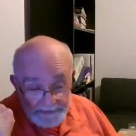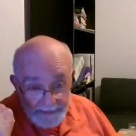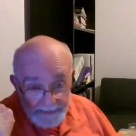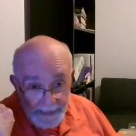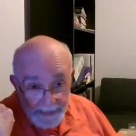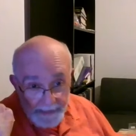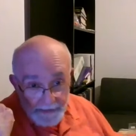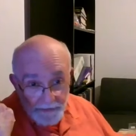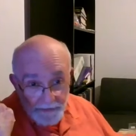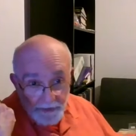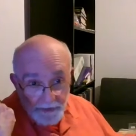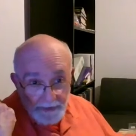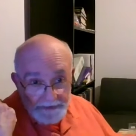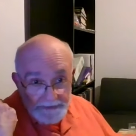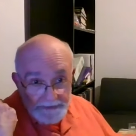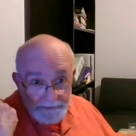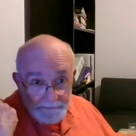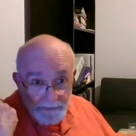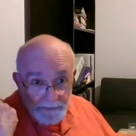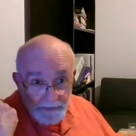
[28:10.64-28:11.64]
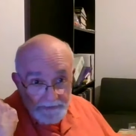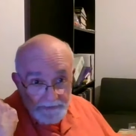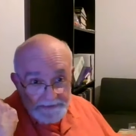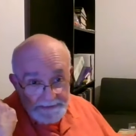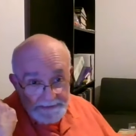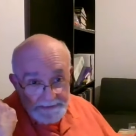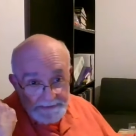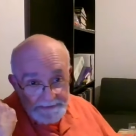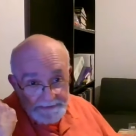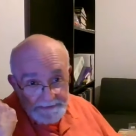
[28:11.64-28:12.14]
the Mosaic law to
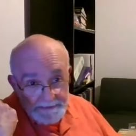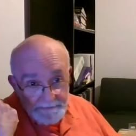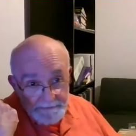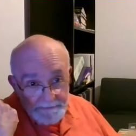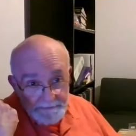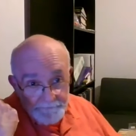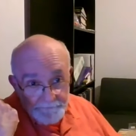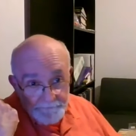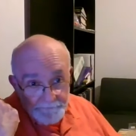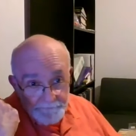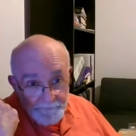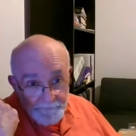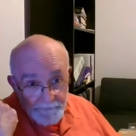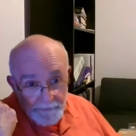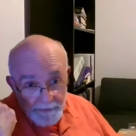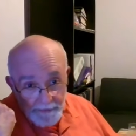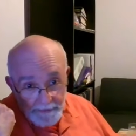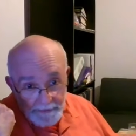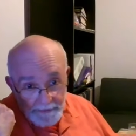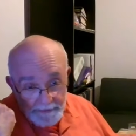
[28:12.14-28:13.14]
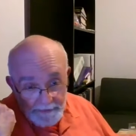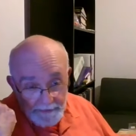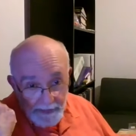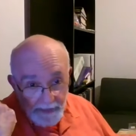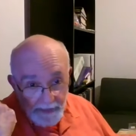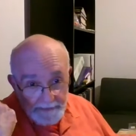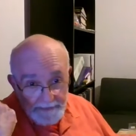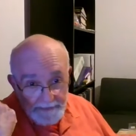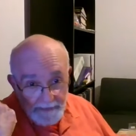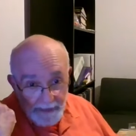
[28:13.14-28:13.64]
Moses,
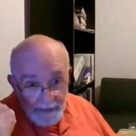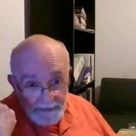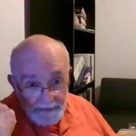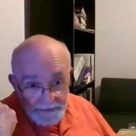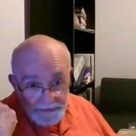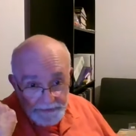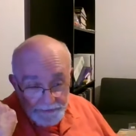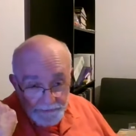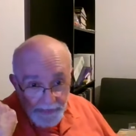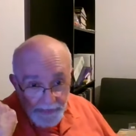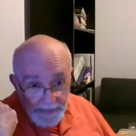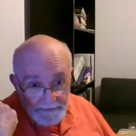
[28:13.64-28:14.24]
not God